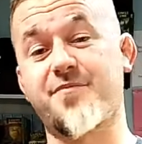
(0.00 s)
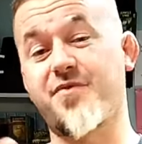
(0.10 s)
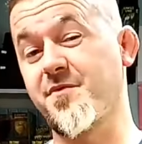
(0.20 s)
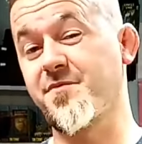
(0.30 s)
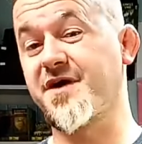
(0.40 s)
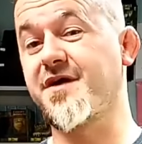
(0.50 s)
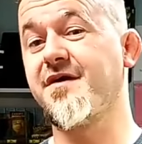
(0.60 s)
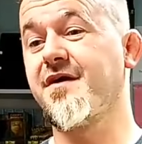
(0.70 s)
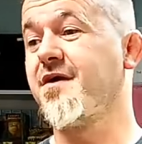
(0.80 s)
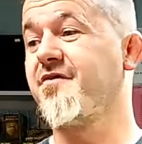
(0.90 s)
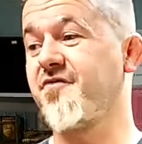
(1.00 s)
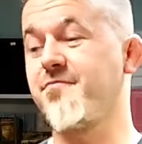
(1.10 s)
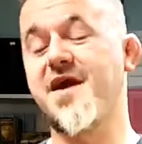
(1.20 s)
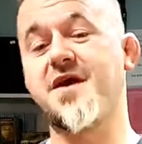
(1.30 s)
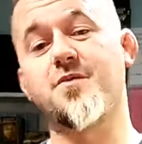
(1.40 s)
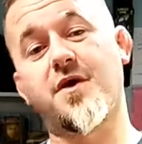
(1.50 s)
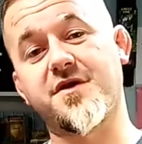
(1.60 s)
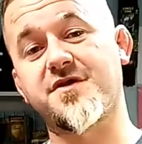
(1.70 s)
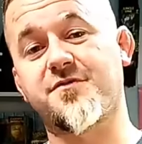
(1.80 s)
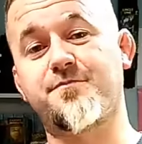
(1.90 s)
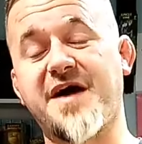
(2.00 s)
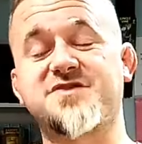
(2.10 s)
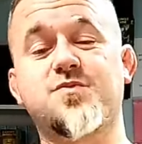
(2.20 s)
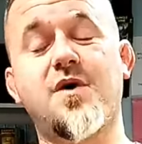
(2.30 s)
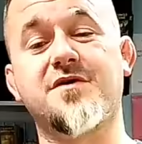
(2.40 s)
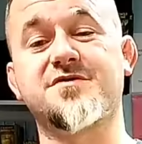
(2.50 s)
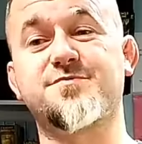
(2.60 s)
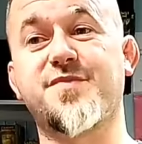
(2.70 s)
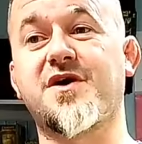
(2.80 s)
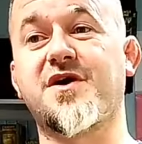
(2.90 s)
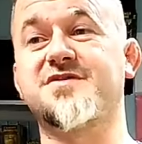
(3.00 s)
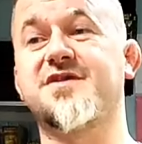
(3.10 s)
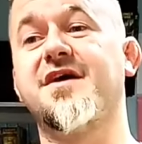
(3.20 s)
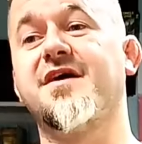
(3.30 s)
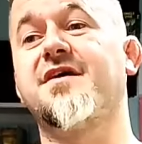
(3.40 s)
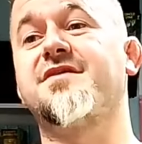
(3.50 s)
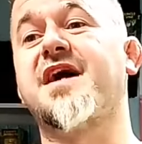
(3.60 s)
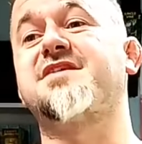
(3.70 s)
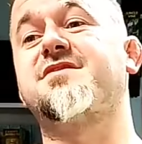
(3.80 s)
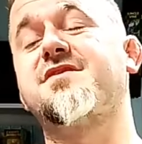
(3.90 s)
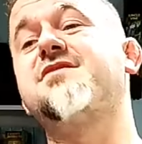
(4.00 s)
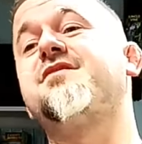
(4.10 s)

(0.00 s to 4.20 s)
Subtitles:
They're probably for me one of the best ones because they're